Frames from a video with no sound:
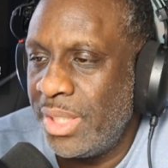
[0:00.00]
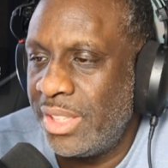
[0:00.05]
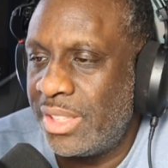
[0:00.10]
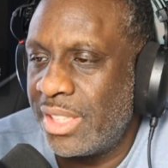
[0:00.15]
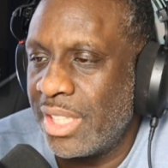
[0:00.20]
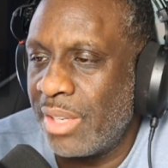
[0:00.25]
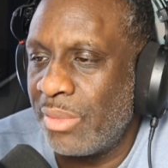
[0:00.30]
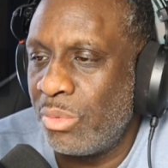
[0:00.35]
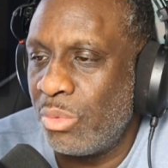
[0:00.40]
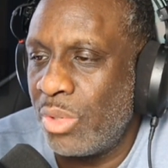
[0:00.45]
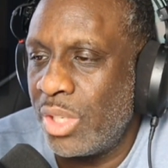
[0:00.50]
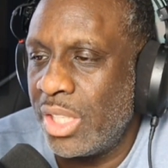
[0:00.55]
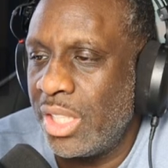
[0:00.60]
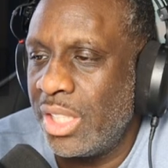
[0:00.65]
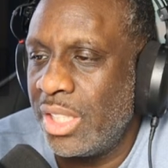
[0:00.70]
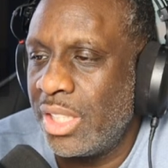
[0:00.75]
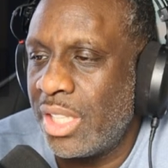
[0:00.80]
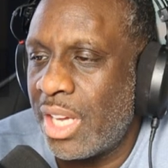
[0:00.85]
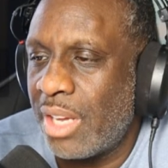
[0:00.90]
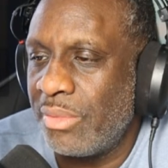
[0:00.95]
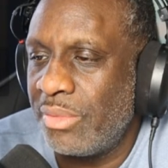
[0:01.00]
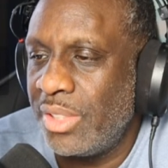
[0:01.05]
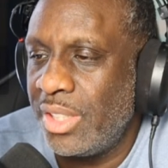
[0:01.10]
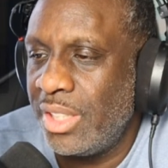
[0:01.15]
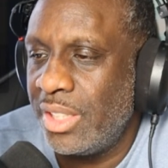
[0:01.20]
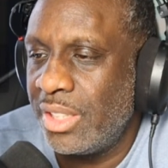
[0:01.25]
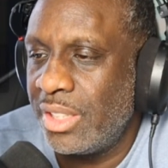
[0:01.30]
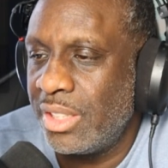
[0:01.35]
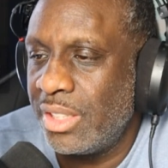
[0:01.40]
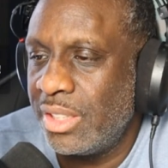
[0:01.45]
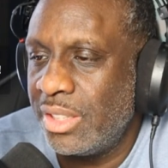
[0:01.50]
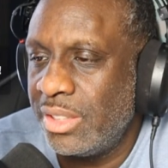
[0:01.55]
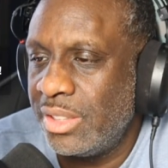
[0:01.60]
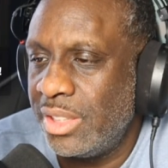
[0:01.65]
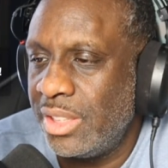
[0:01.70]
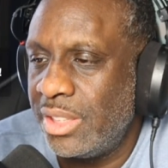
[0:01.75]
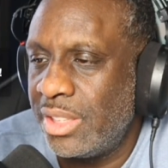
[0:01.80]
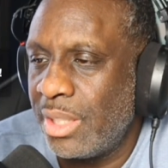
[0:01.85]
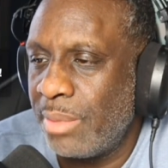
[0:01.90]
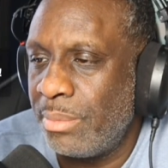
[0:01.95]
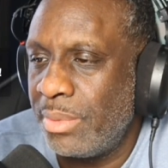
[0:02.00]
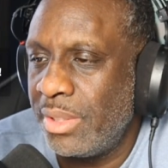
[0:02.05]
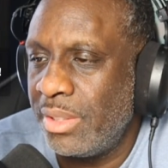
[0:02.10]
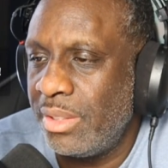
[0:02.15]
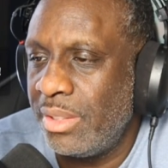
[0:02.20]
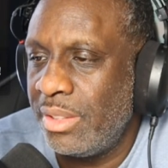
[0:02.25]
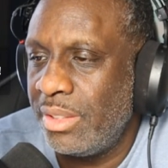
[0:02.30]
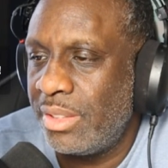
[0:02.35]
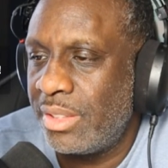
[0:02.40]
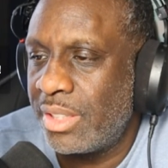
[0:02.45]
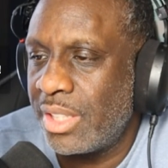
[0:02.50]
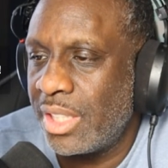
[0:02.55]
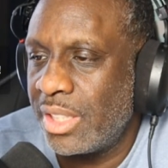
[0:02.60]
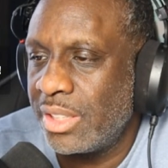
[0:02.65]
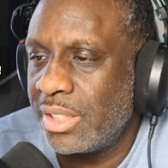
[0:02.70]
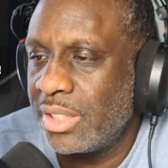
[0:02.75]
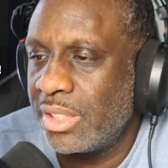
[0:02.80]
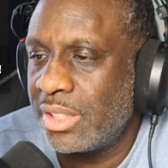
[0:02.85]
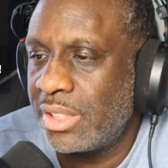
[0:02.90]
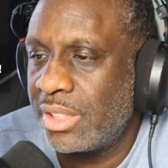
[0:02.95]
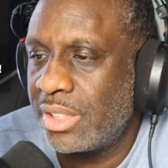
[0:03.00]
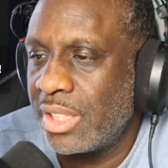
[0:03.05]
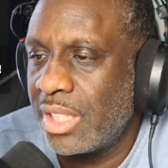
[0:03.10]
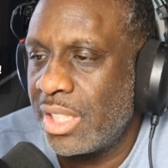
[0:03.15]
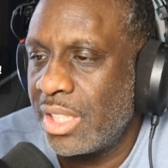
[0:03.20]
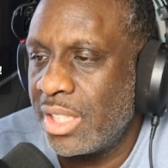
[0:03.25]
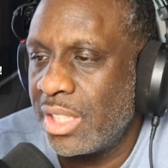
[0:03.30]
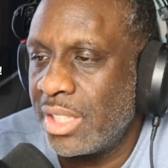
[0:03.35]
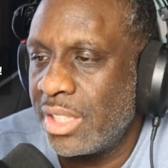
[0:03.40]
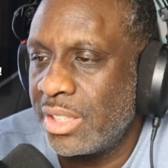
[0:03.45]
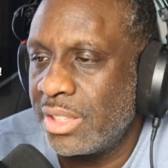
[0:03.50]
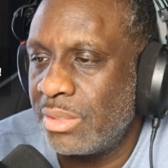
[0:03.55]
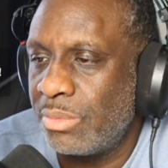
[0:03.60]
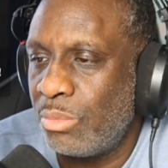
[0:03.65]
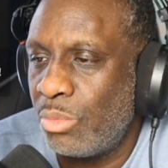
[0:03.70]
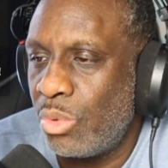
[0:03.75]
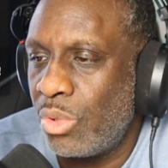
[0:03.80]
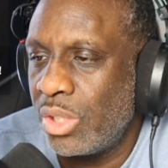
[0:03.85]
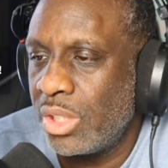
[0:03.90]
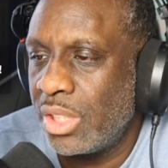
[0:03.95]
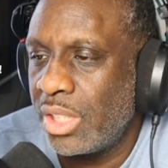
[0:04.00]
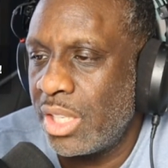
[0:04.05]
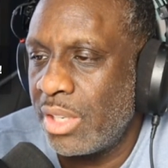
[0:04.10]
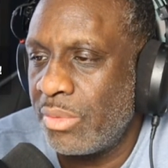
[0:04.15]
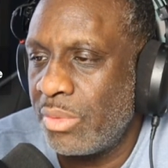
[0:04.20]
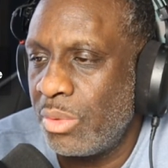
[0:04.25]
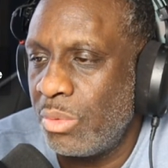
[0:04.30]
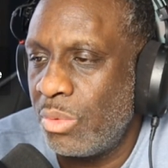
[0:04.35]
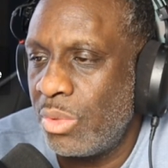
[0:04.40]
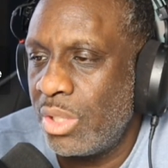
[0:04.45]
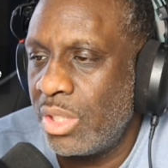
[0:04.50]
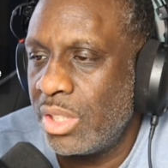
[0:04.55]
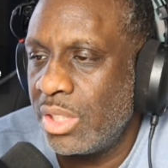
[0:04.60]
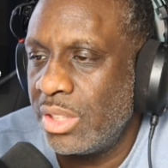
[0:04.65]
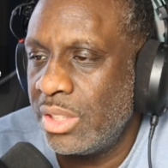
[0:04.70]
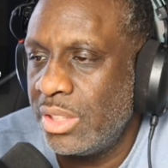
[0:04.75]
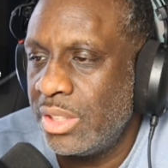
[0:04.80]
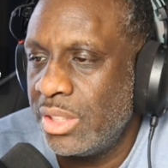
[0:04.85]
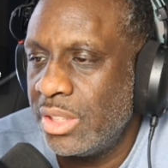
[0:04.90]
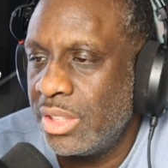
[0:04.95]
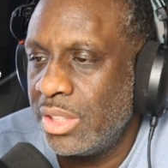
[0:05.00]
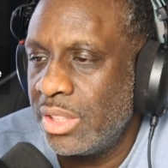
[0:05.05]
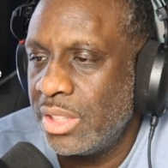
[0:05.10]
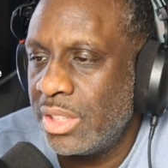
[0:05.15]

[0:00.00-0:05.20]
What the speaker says: Peace to everyone in La Vida. DJB Thunder says, morning, everyone.